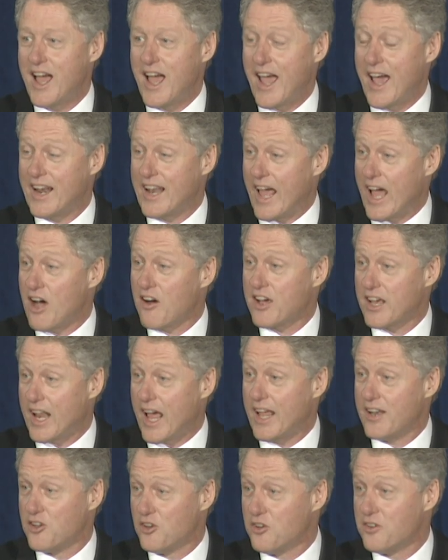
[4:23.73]
And how could
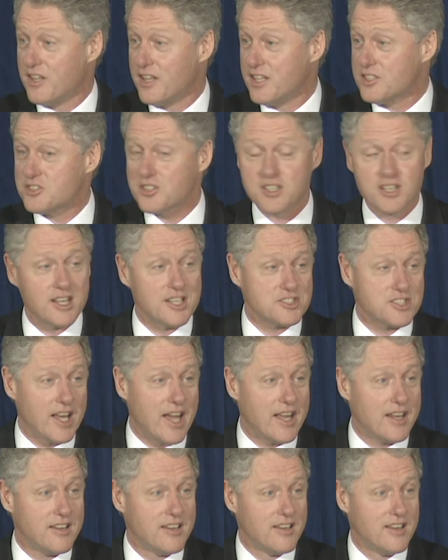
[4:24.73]
I do this unless
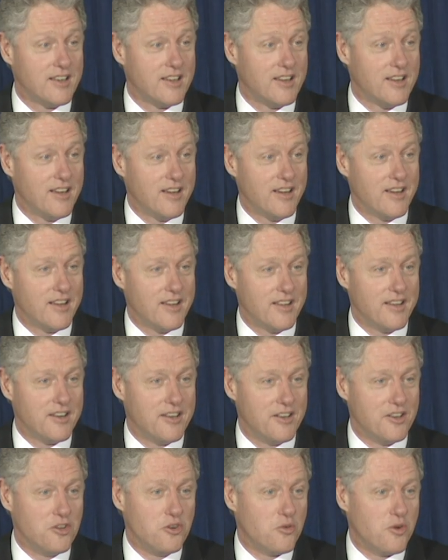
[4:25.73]
I
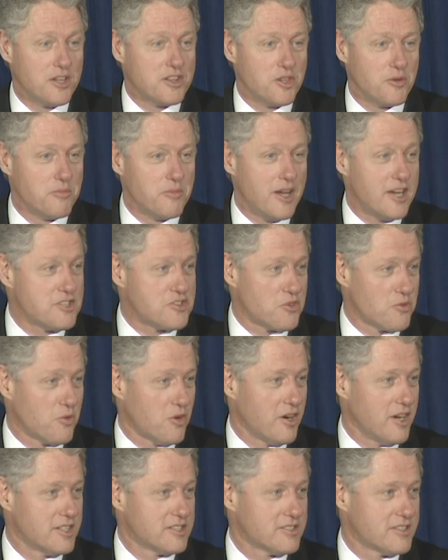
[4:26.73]
knew what the measure
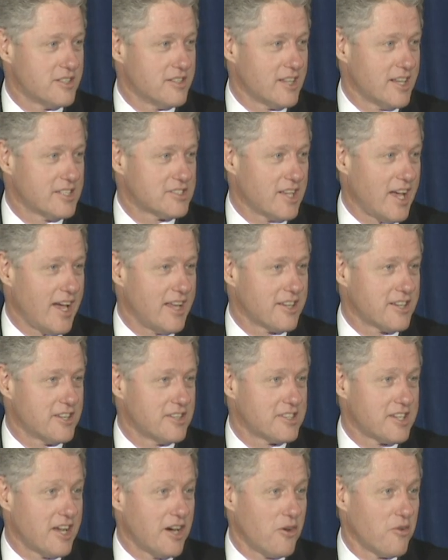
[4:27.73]
was, unless I
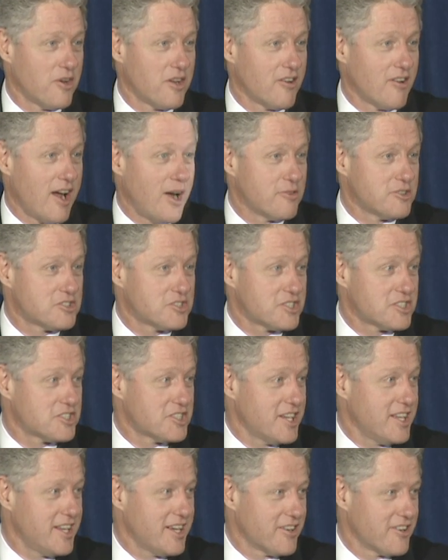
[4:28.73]
could tell whether I was
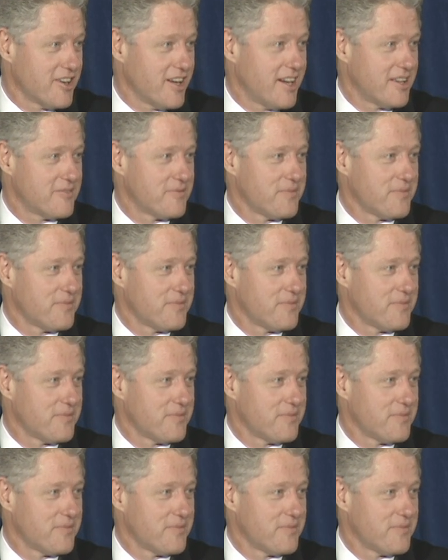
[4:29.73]
succeeding or not?